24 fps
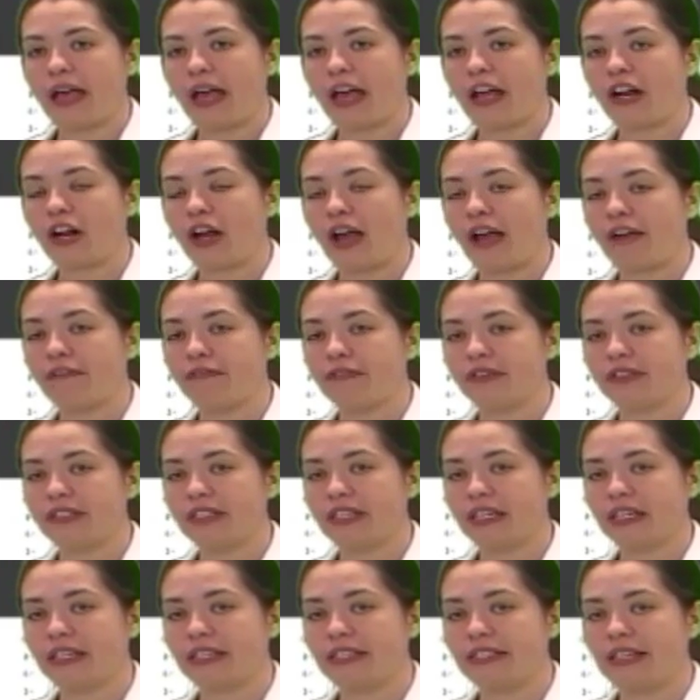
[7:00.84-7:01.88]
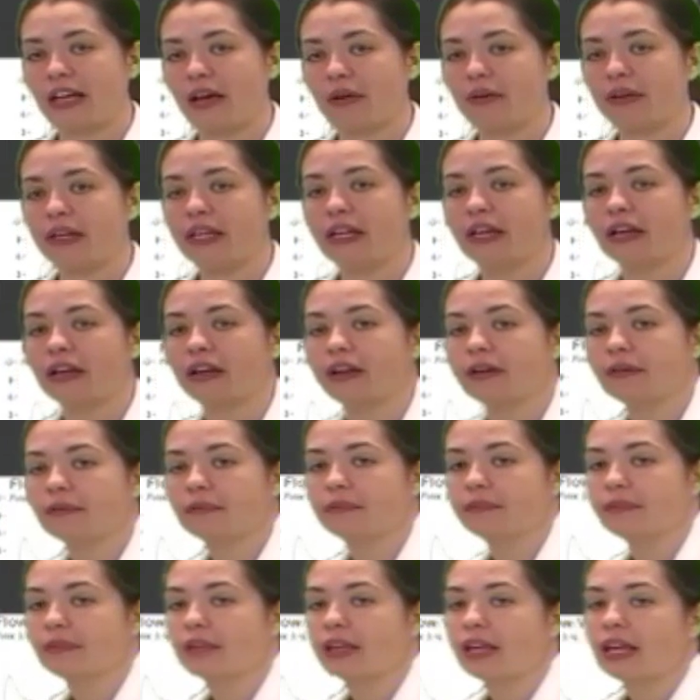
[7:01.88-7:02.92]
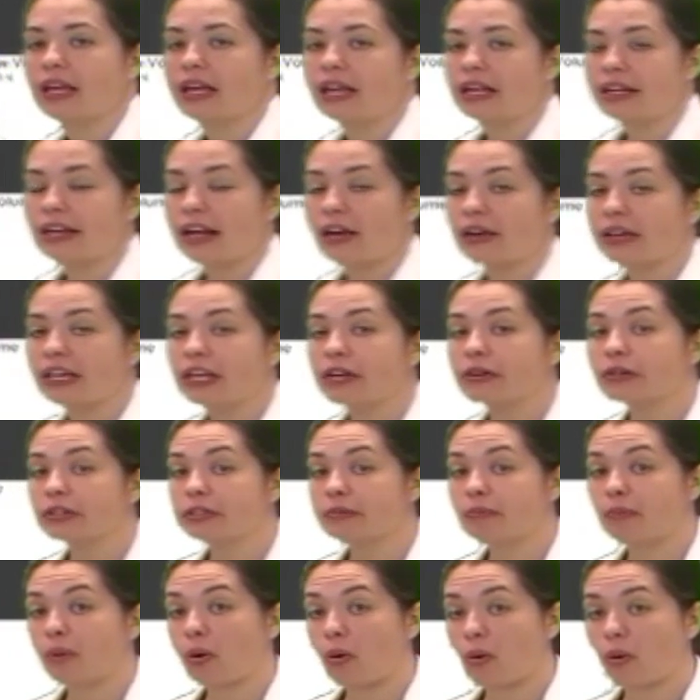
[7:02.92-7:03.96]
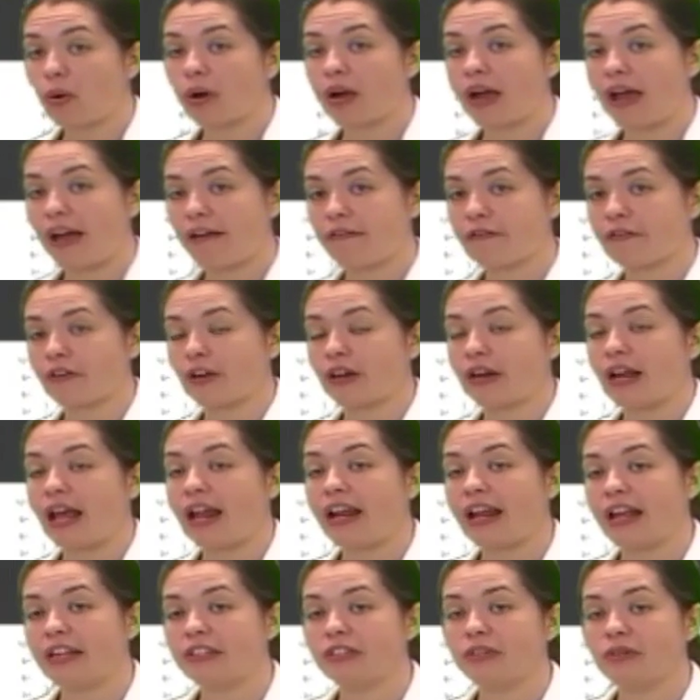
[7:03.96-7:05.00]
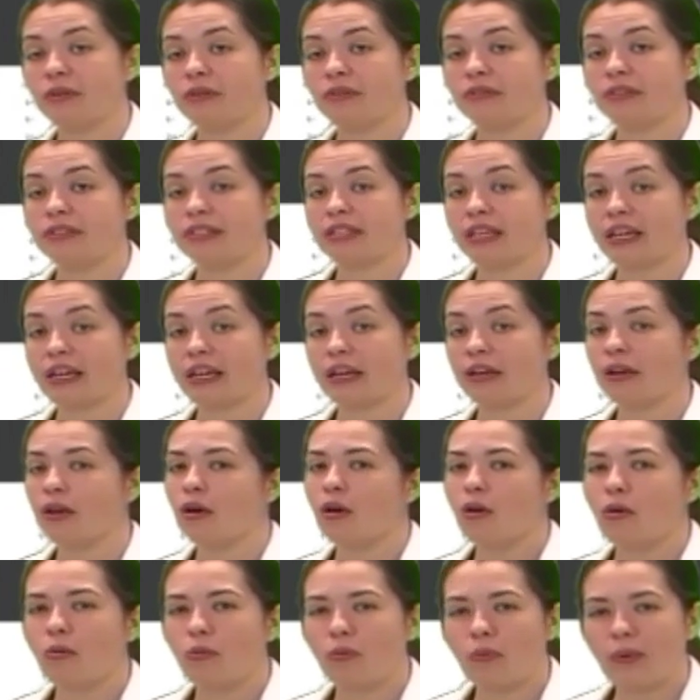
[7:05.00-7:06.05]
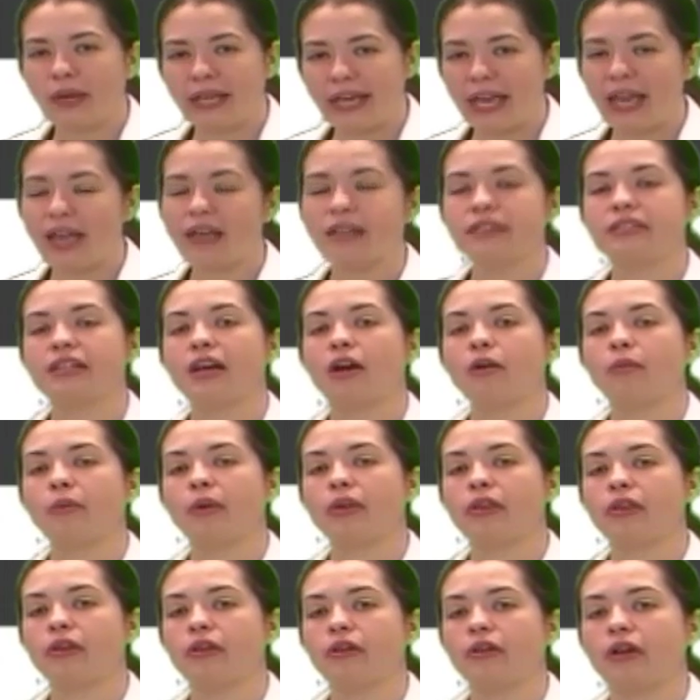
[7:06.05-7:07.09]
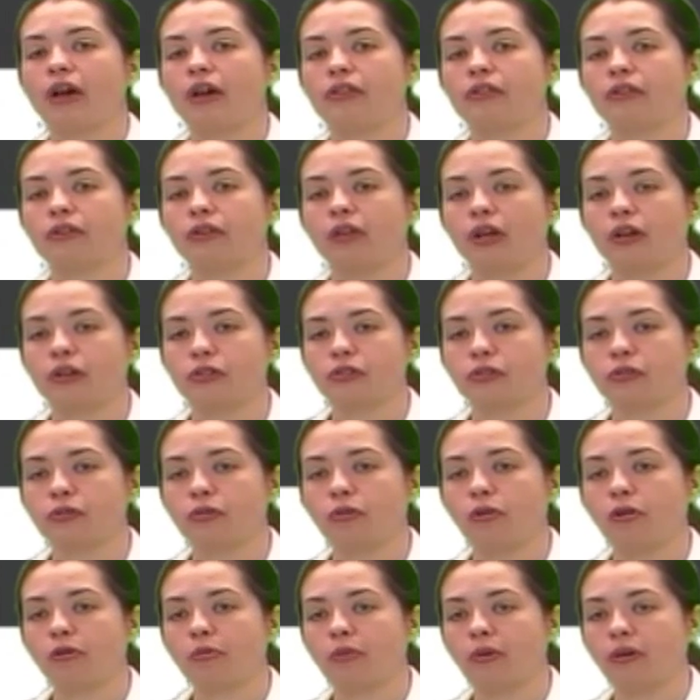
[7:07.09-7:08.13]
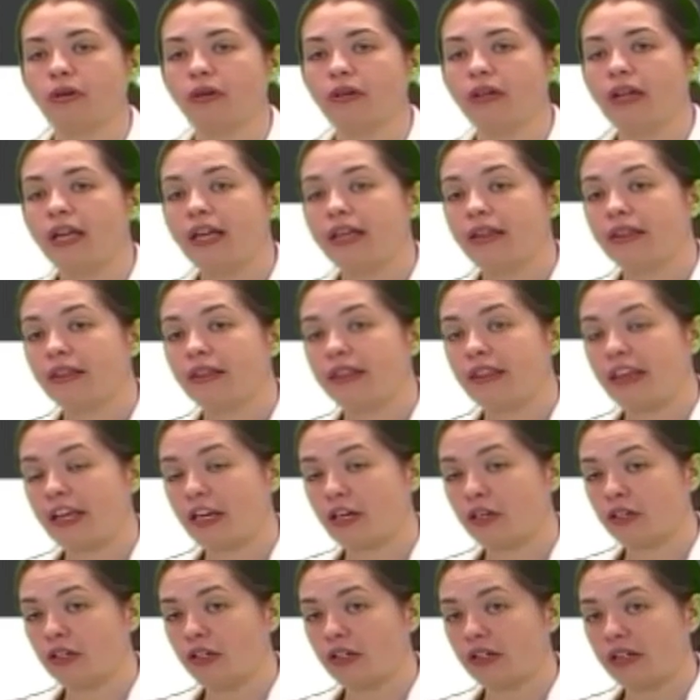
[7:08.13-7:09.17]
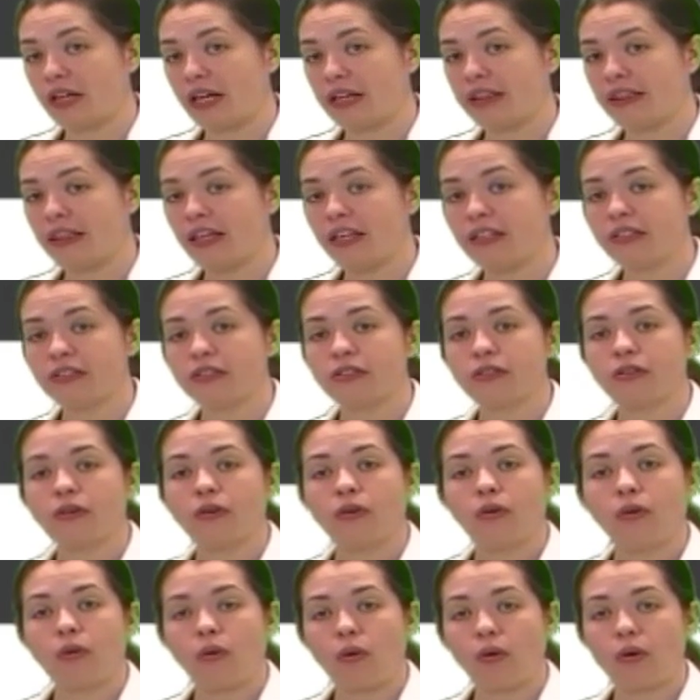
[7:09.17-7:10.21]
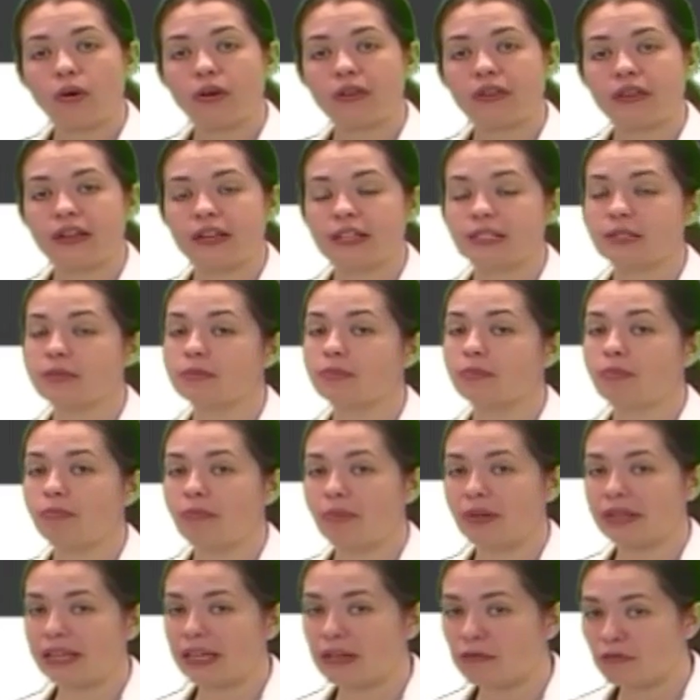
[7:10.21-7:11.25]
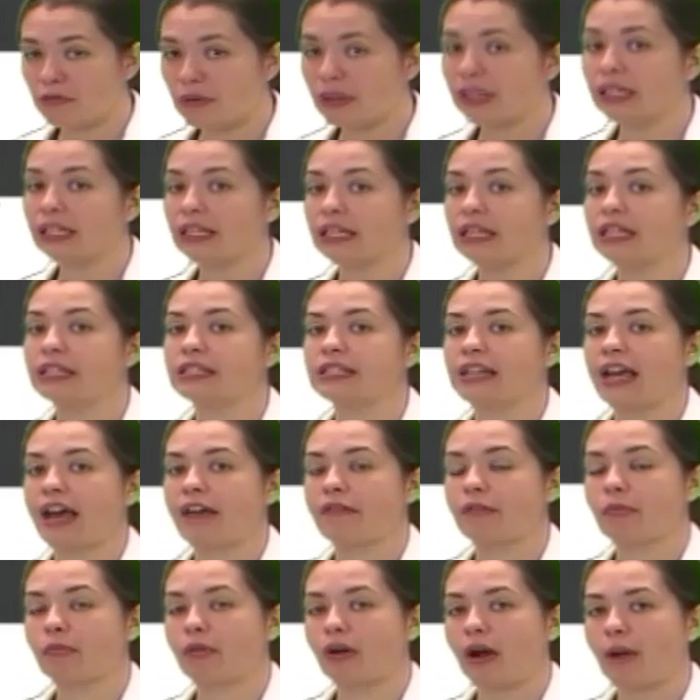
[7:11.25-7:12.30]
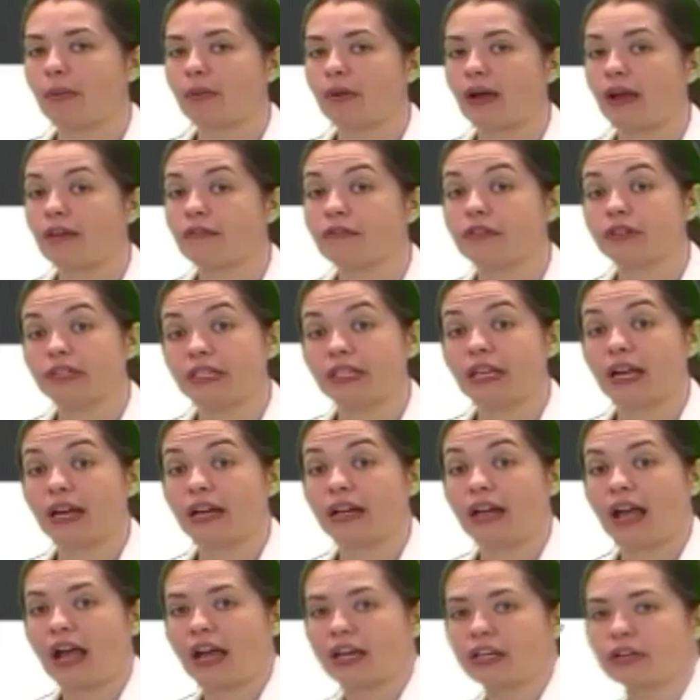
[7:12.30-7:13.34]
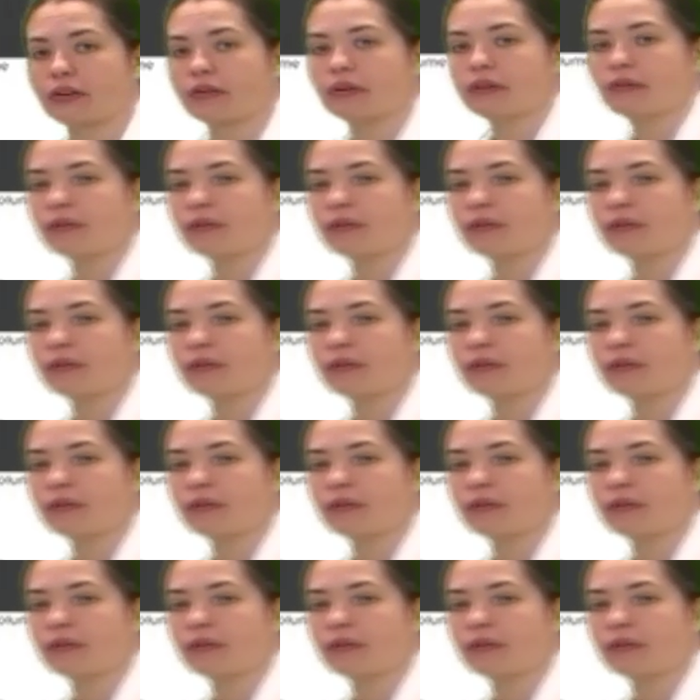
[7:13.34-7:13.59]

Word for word: and our FVC is down here. Now here is poor effort, and as you can see, we can't tell whether or not their lungs are normal. They could look like this or this, but they really need to have a proper effort to get an accurate